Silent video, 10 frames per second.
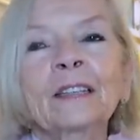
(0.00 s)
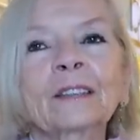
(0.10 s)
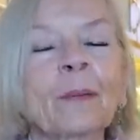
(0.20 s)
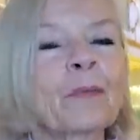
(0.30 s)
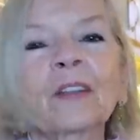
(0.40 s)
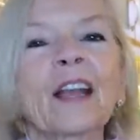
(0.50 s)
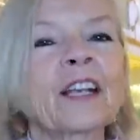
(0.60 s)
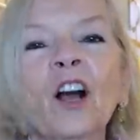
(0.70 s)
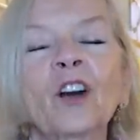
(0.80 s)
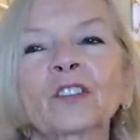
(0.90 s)
something
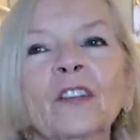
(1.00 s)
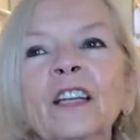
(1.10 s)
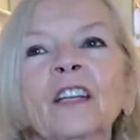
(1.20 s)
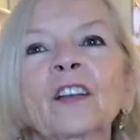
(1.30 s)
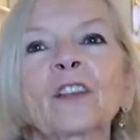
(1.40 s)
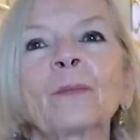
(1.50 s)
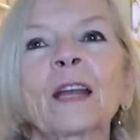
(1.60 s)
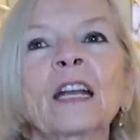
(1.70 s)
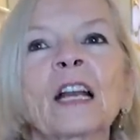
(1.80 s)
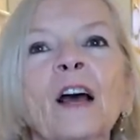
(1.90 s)
they can't, so they can either
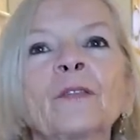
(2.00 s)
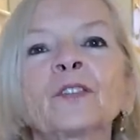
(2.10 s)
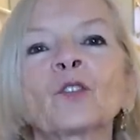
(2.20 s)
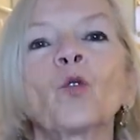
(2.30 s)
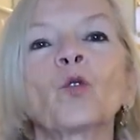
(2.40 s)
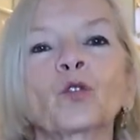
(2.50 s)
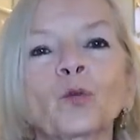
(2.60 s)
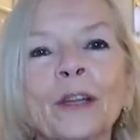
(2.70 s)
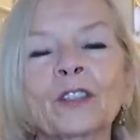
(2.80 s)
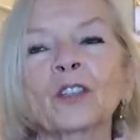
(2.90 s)
make gloves or
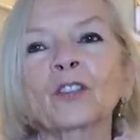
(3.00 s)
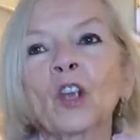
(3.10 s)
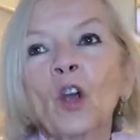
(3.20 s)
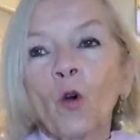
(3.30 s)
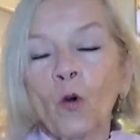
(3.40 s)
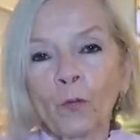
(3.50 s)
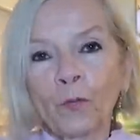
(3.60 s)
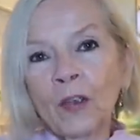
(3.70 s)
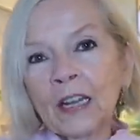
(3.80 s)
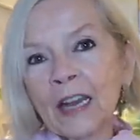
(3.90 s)
sweaters or
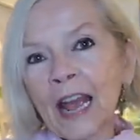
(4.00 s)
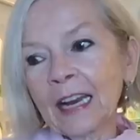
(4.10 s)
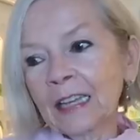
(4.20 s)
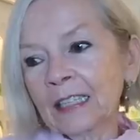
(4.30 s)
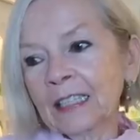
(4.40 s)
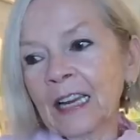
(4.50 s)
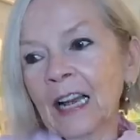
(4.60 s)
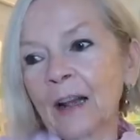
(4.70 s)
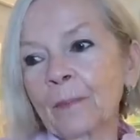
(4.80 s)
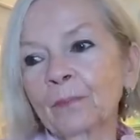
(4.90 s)
V-necked
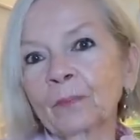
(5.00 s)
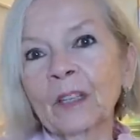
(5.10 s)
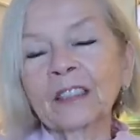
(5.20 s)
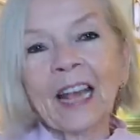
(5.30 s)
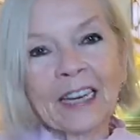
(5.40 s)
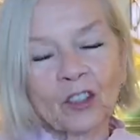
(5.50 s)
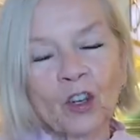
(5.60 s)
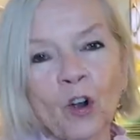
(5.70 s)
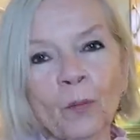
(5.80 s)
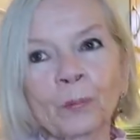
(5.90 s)
tank
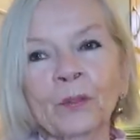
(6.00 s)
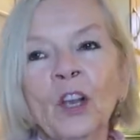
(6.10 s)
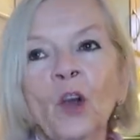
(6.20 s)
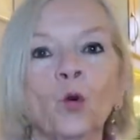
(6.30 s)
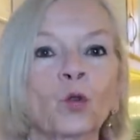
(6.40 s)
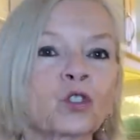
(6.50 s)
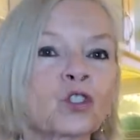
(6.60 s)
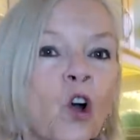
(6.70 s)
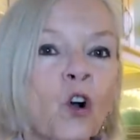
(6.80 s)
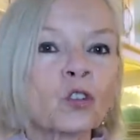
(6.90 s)
tops or
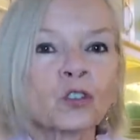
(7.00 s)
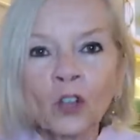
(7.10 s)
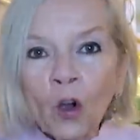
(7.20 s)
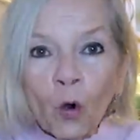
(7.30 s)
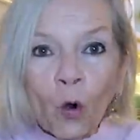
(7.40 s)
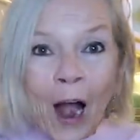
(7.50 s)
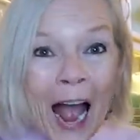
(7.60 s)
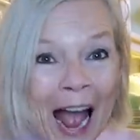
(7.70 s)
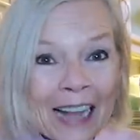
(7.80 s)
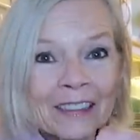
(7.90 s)
socks or
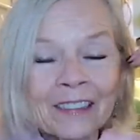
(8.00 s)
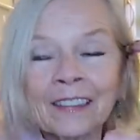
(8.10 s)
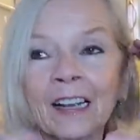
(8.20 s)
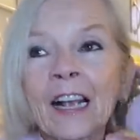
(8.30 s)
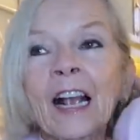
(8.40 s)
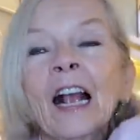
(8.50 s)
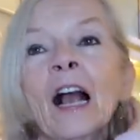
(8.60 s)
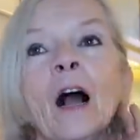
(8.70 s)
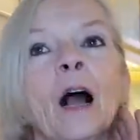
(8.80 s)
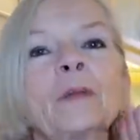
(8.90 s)
hats.
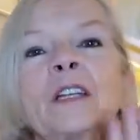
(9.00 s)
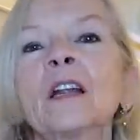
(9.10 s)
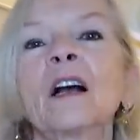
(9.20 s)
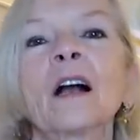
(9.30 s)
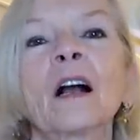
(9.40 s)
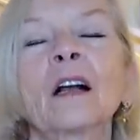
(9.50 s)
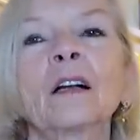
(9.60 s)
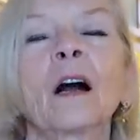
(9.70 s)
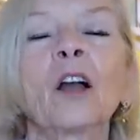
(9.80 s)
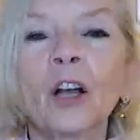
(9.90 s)
I mean,
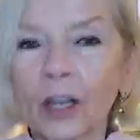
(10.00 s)
I